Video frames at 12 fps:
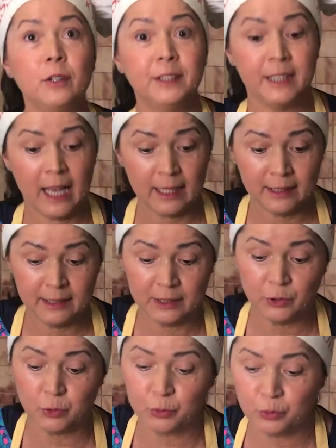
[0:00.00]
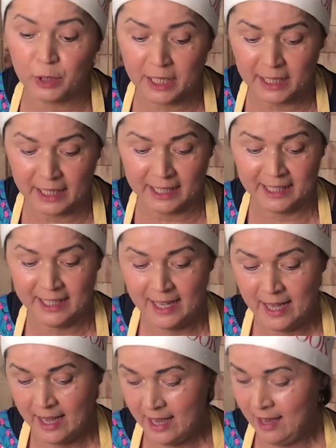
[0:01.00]
salad, it's ready.
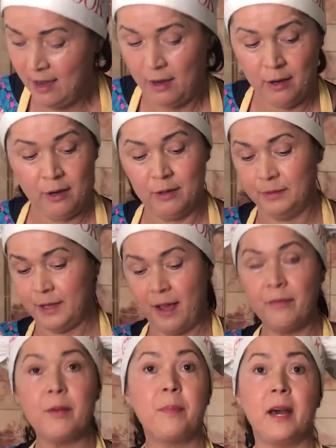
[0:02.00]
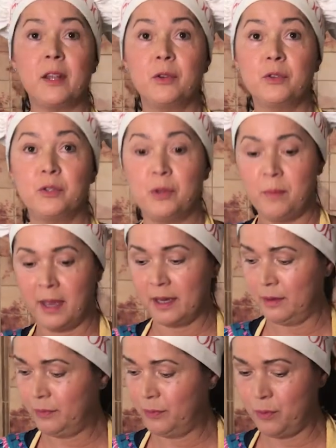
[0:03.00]
Oh, everybody used to make
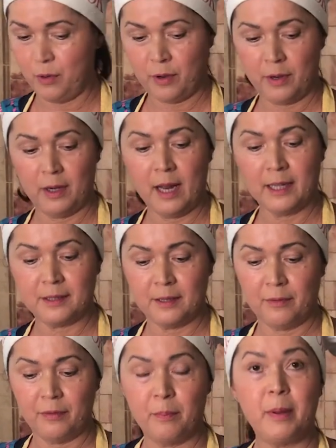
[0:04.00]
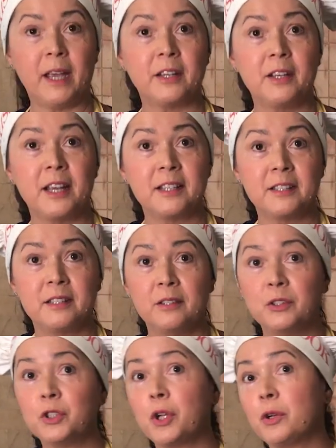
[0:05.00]
it for lots of picnics,
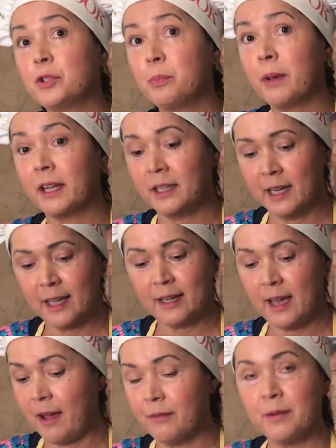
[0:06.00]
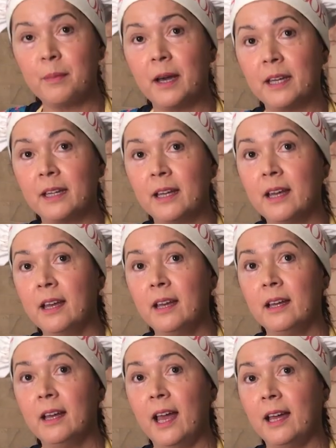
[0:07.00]
church picnic, everybody,
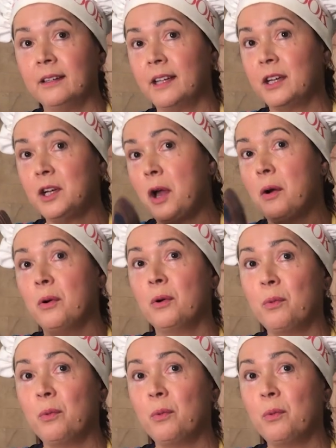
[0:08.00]
and they know